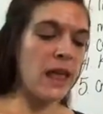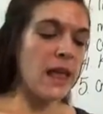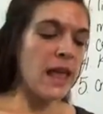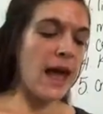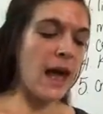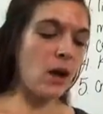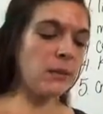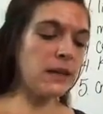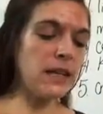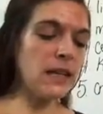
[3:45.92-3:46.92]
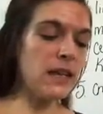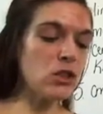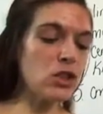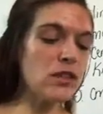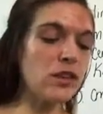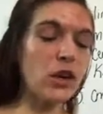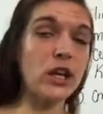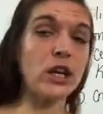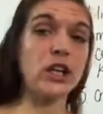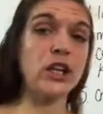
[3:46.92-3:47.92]
How many inches are
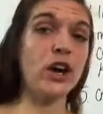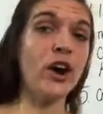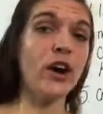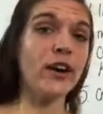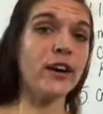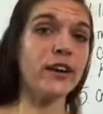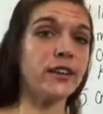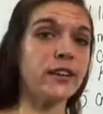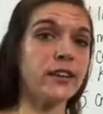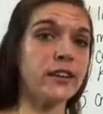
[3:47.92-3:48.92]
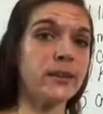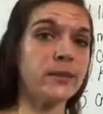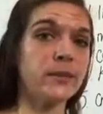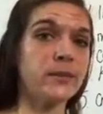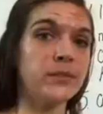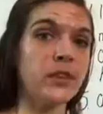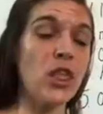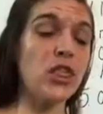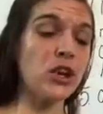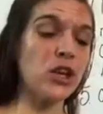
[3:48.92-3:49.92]
in a yard?
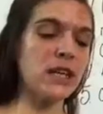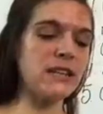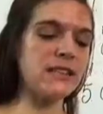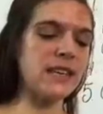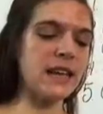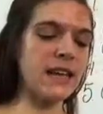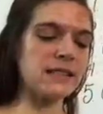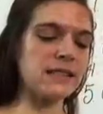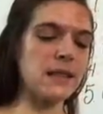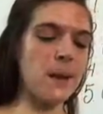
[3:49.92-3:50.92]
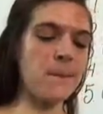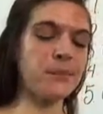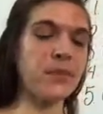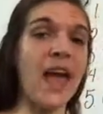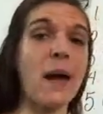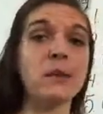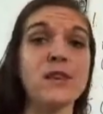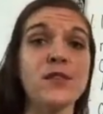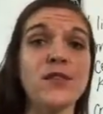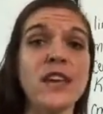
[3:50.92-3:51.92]
36. How
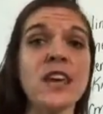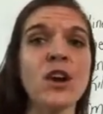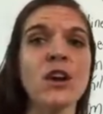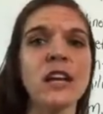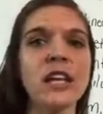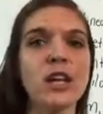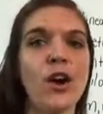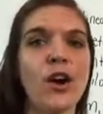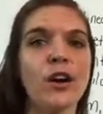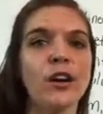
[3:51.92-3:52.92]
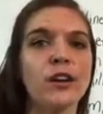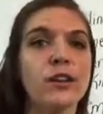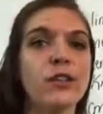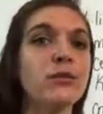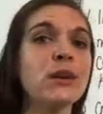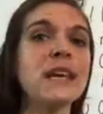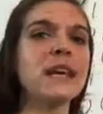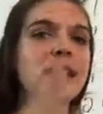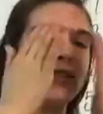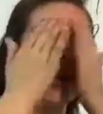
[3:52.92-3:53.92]
many feet are in a yard?
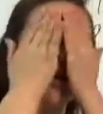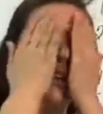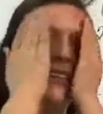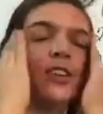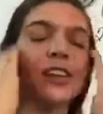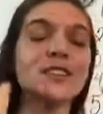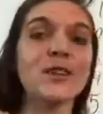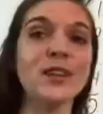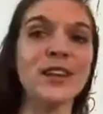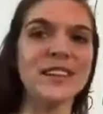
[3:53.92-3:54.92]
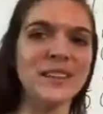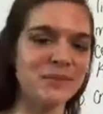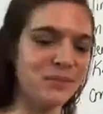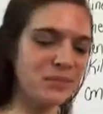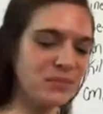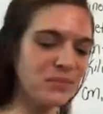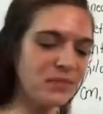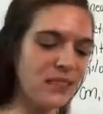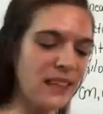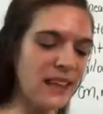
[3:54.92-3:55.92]
Three. If you don't need to look, don't look.
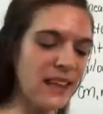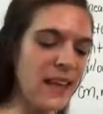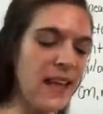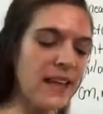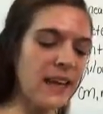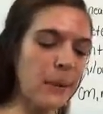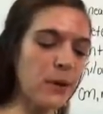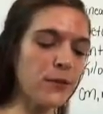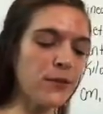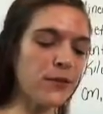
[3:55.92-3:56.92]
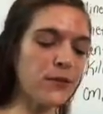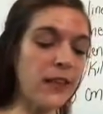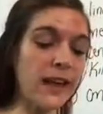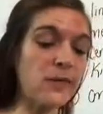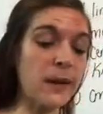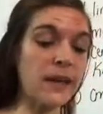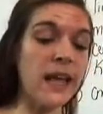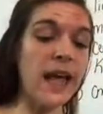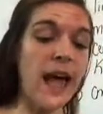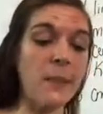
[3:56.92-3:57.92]
Number, next one.
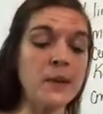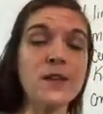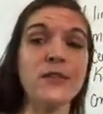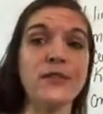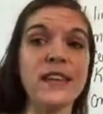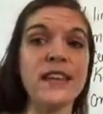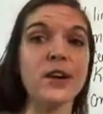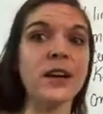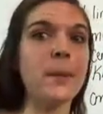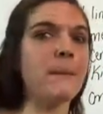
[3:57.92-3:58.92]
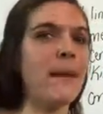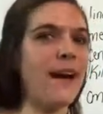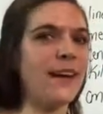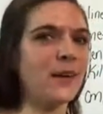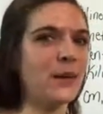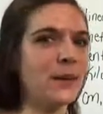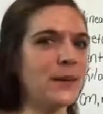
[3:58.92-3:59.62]
How many feet are in a mile?